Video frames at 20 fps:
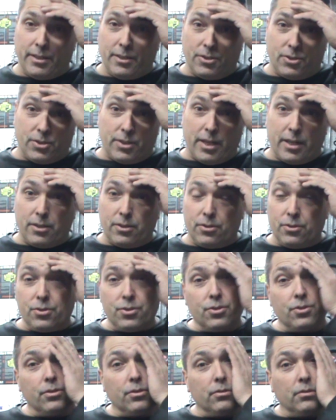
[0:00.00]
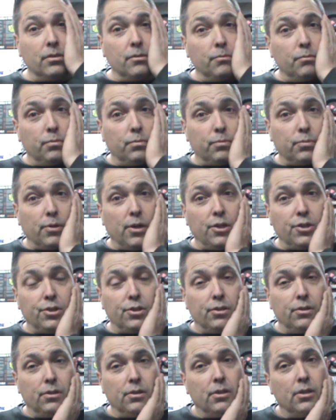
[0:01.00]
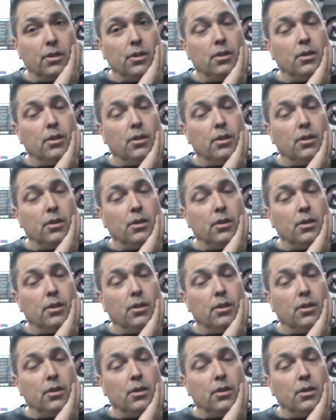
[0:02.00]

Steckler's pressure